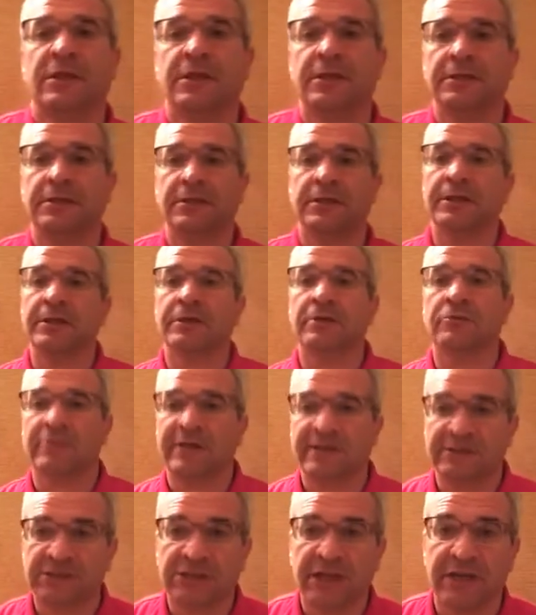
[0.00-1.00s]
in the
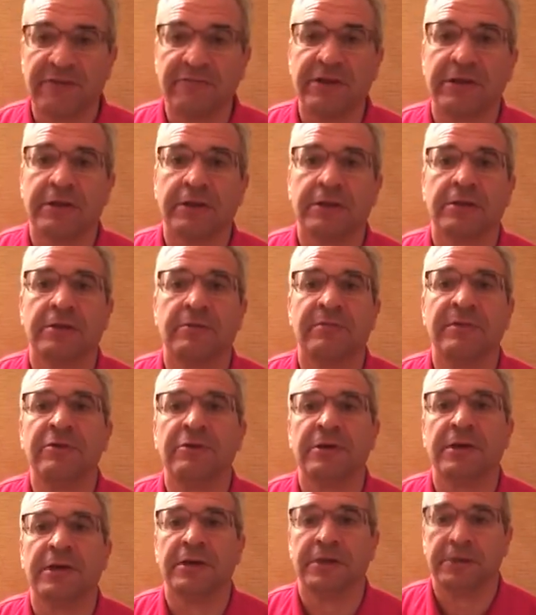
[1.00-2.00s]
wet shaving
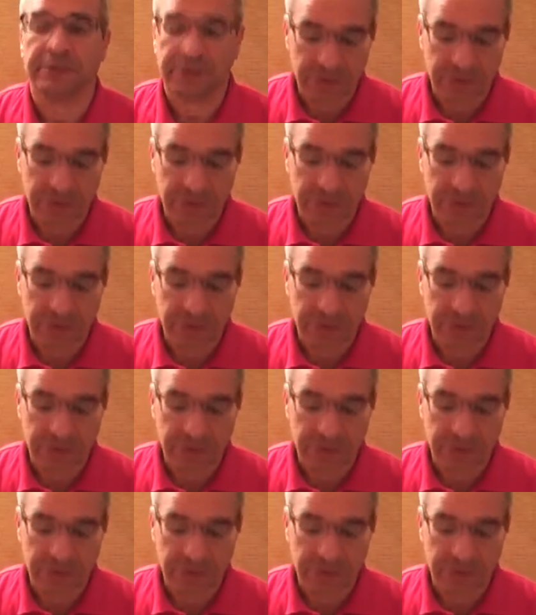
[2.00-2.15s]
community.